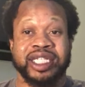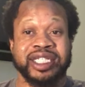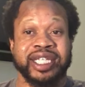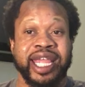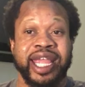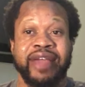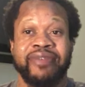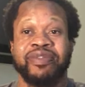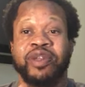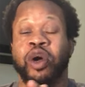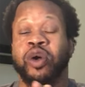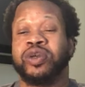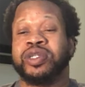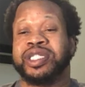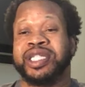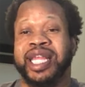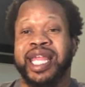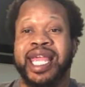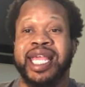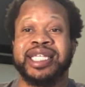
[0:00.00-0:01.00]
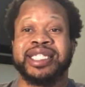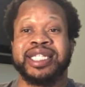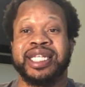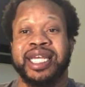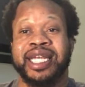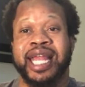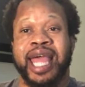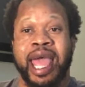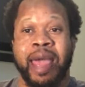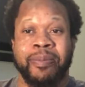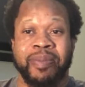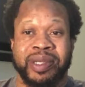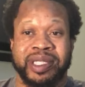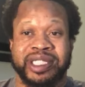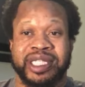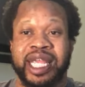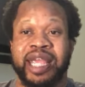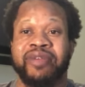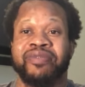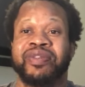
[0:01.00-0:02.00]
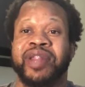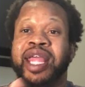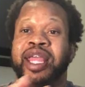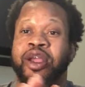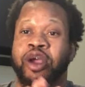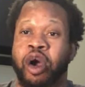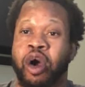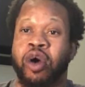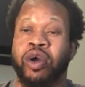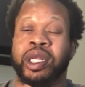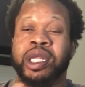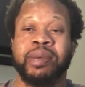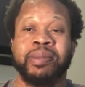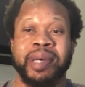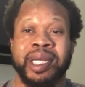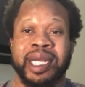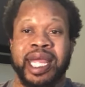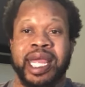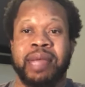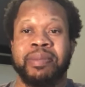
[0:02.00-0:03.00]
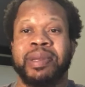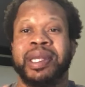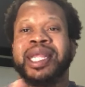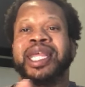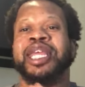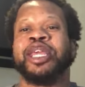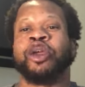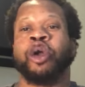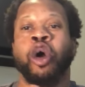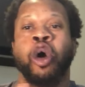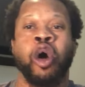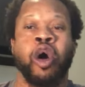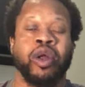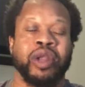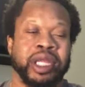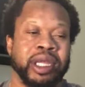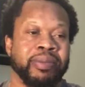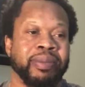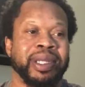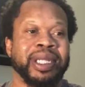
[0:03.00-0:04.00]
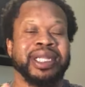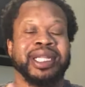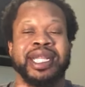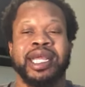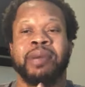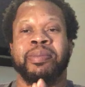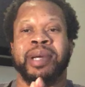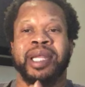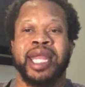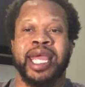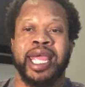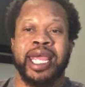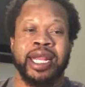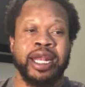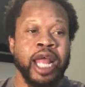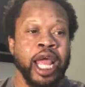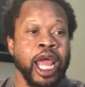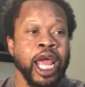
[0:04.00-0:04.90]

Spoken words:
say if those things did happen, say if they called him a name and he called them a name,